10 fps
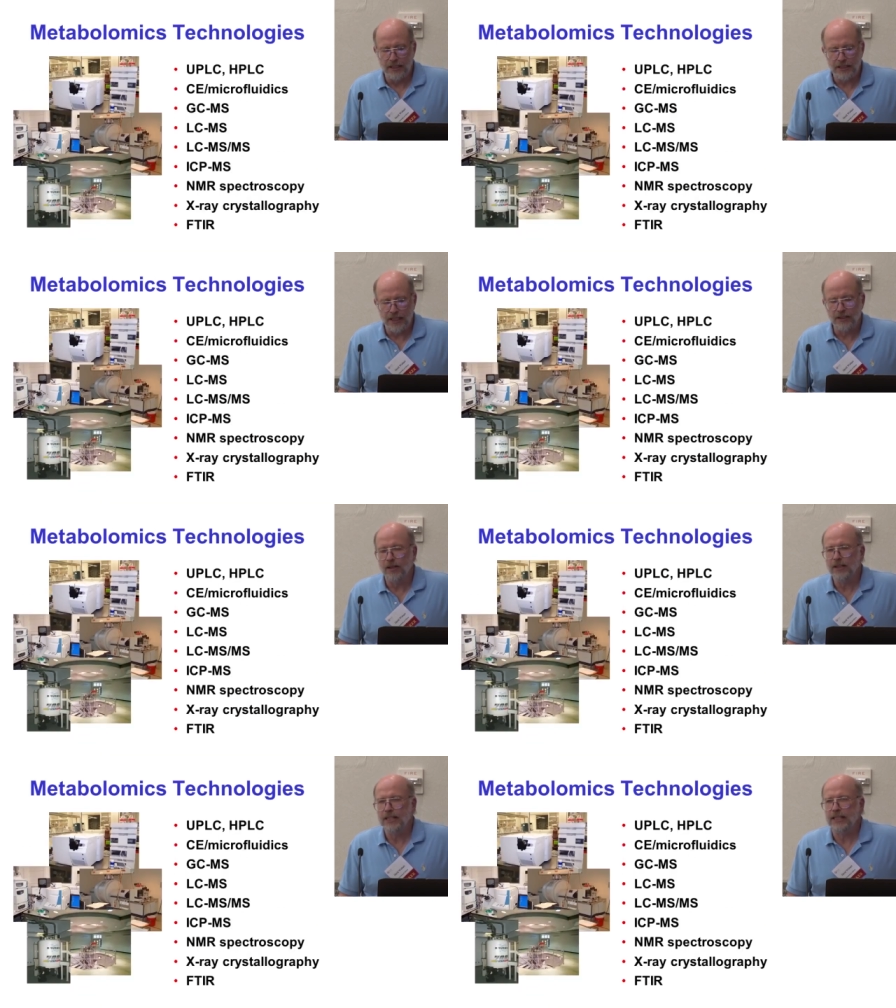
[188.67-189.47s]
The
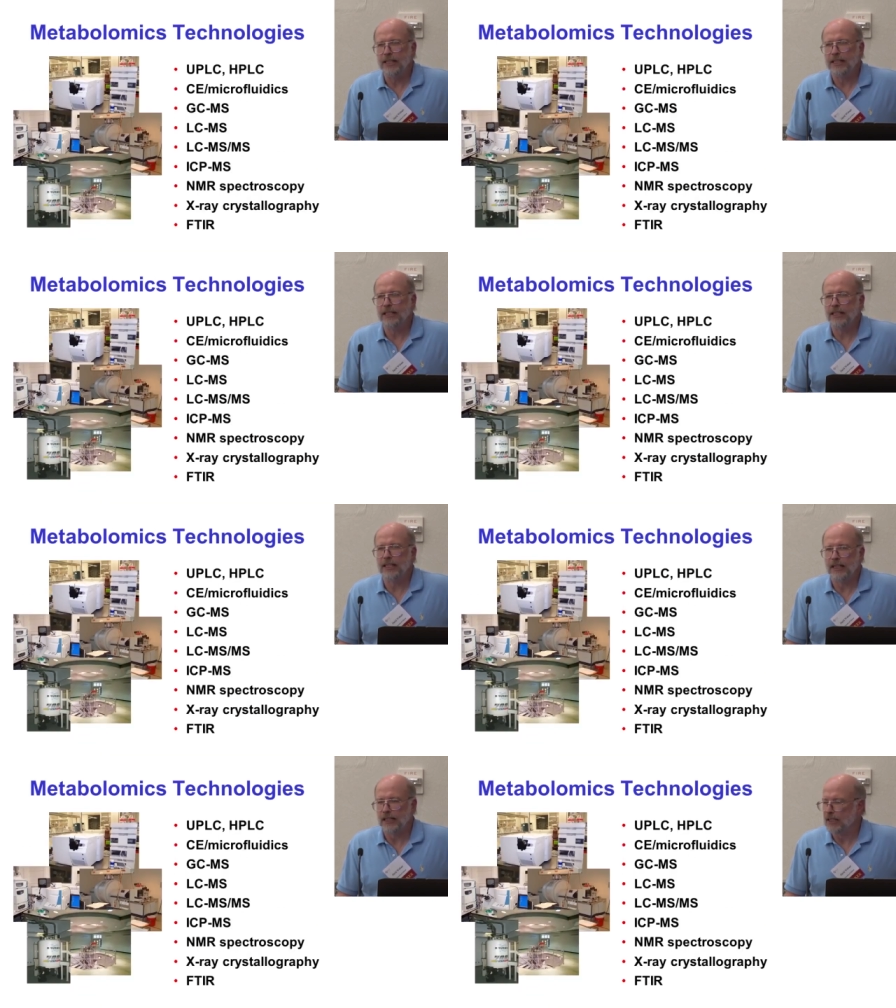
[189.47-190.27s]
technologies
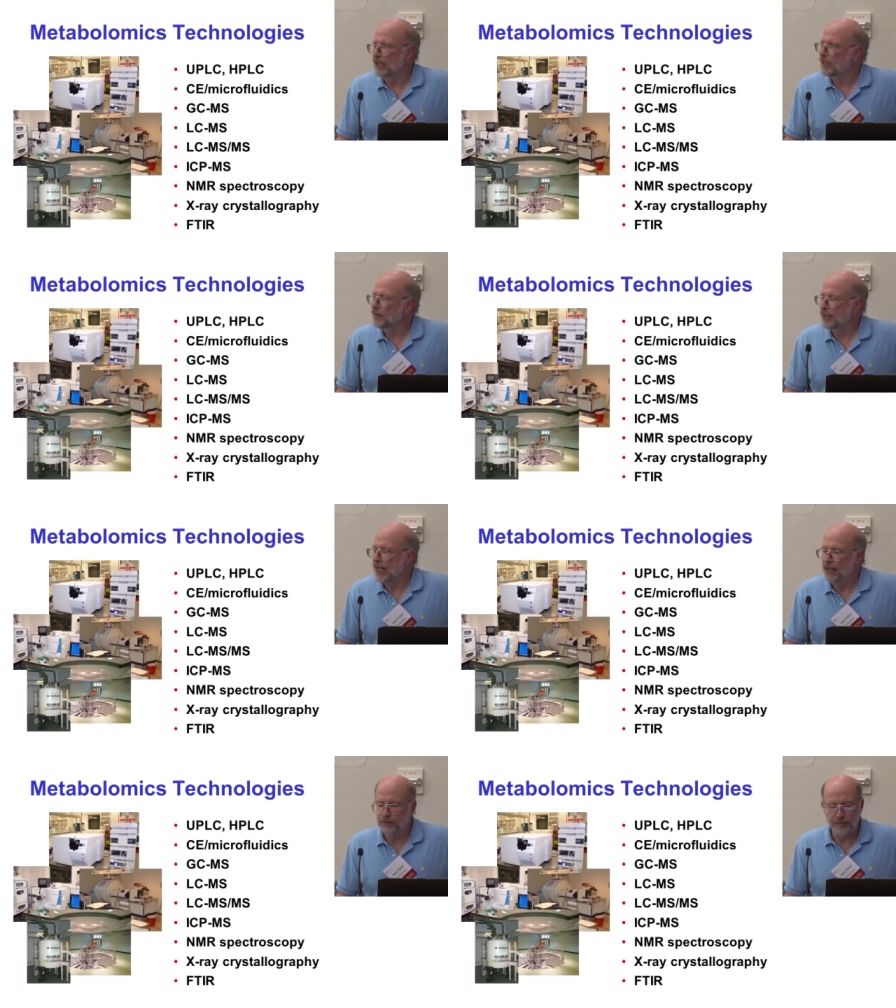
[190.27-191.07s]
are a real
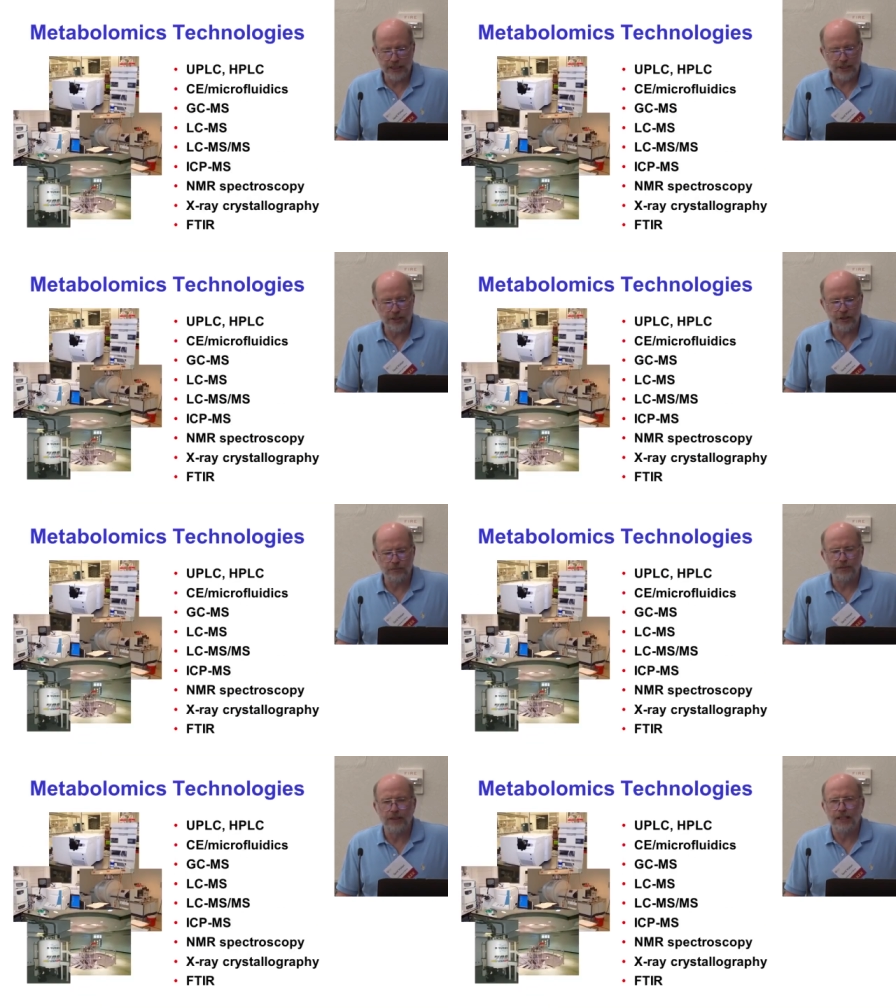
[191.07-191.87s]
alphabet soup.